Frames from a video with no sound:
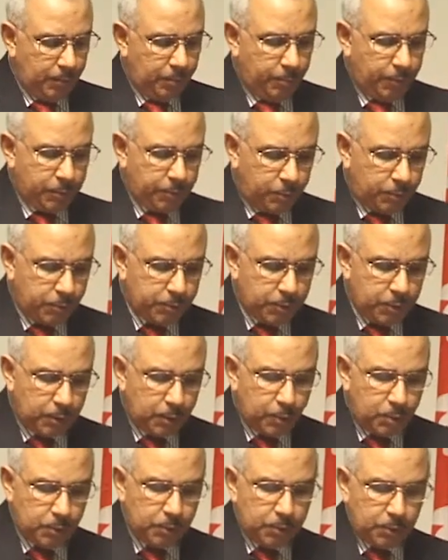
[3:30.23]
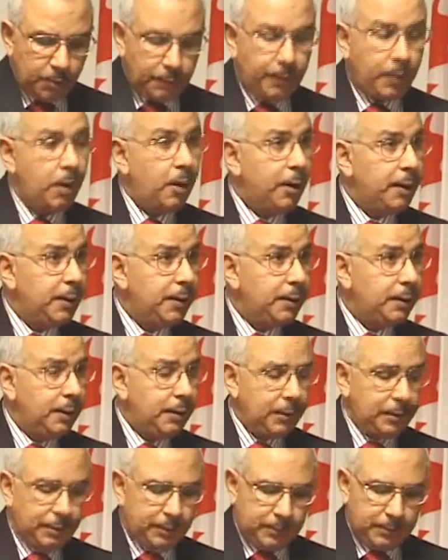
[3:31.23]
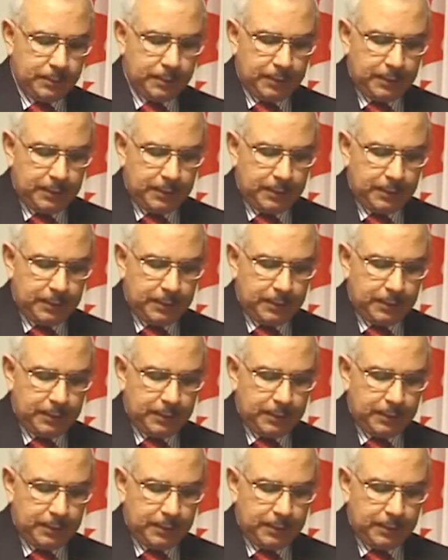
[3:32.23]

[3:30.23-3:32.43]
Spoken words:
but also the cost of auditing,